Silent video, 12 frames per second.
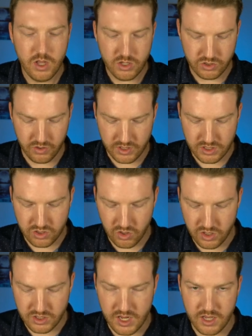So this is
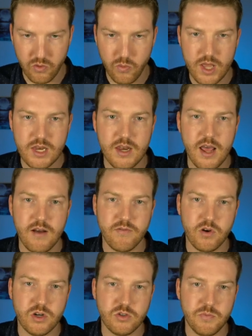gonna take a weighted
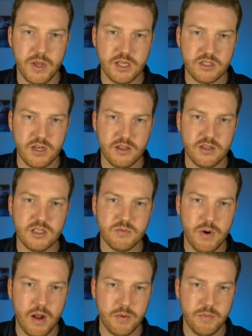average based on these
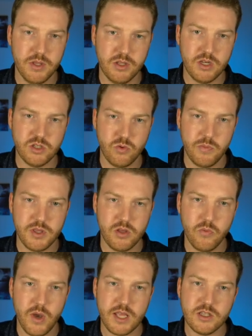probabilities will be the
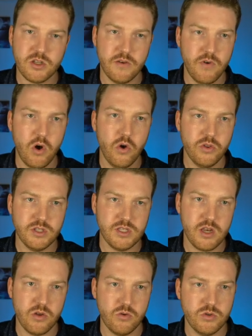weights of all these
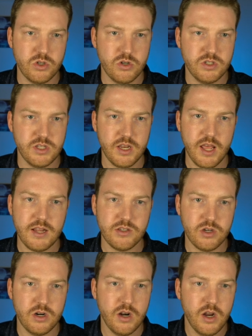annual returns, hit
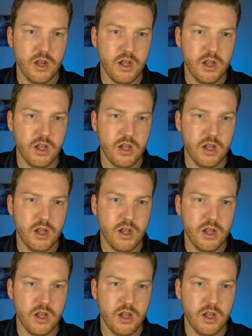enter.